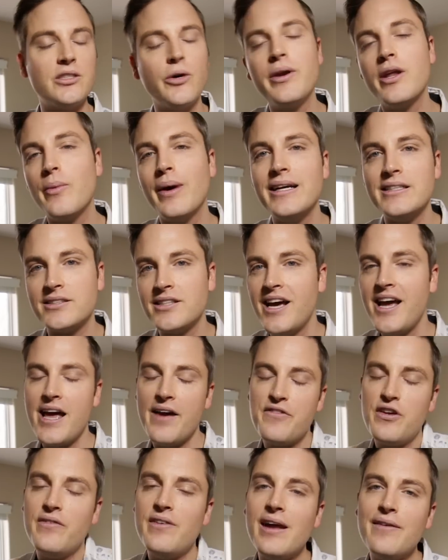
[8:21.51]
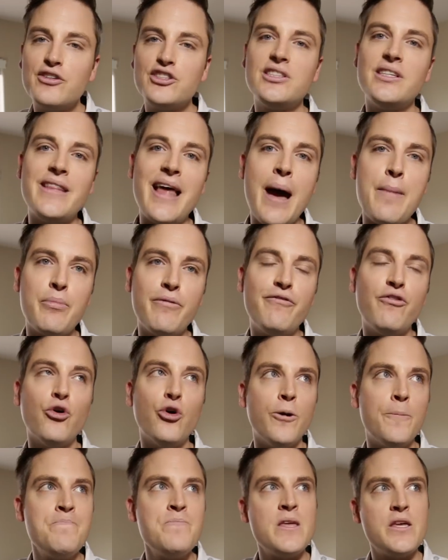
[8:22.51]
So anyways, if you've never seen that
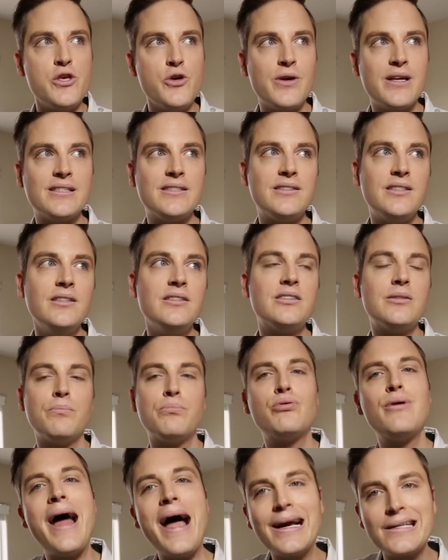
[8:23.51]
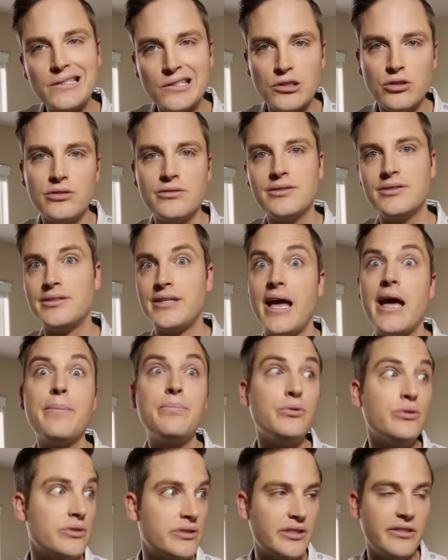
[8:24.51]
before, you can see some practical
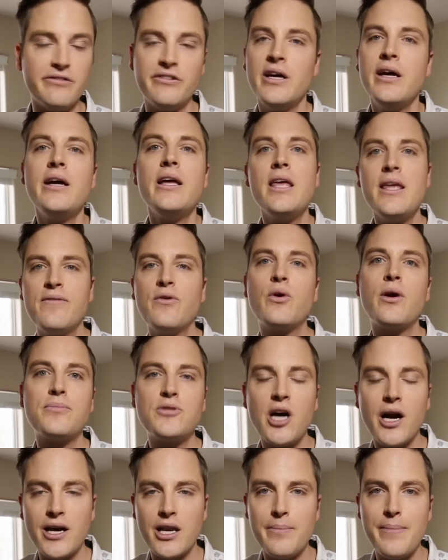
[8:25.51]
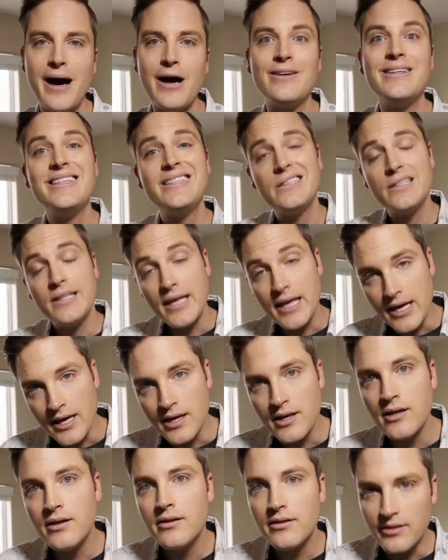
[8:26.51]
examples of even what I'm talking about
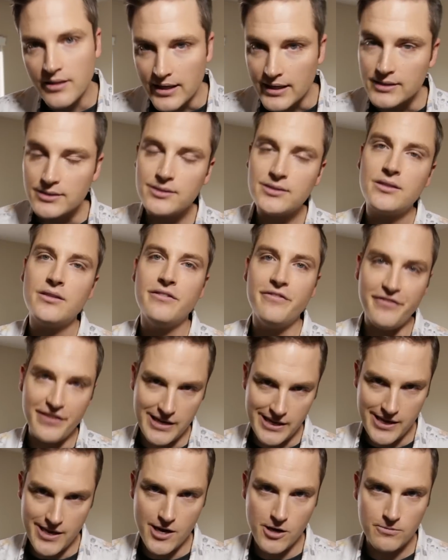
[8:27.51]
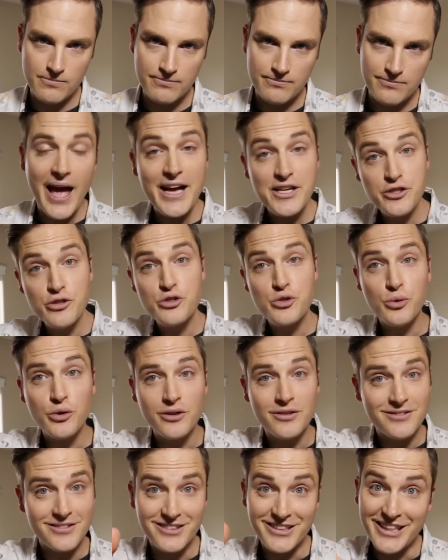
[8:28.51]
in this video. As
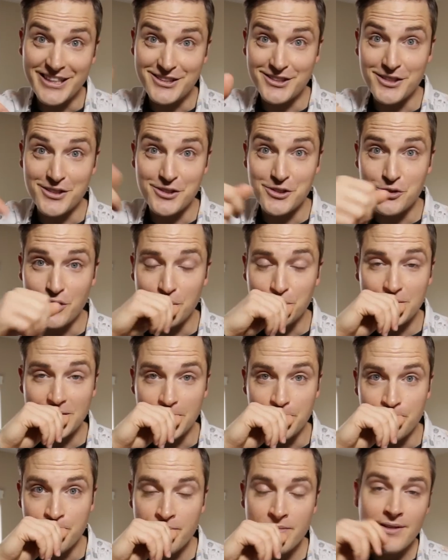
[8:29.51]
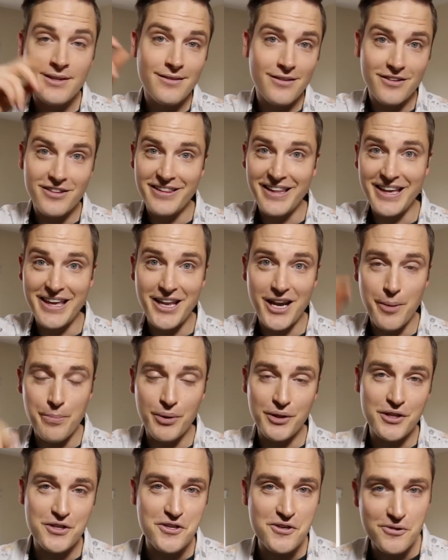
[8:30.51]
usual, links in the description, link it
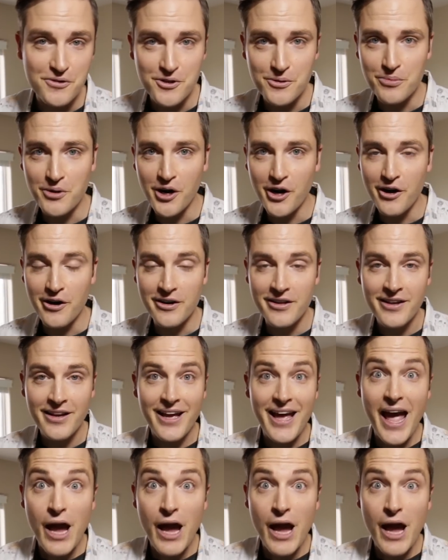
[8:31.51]
up on the YouTube card.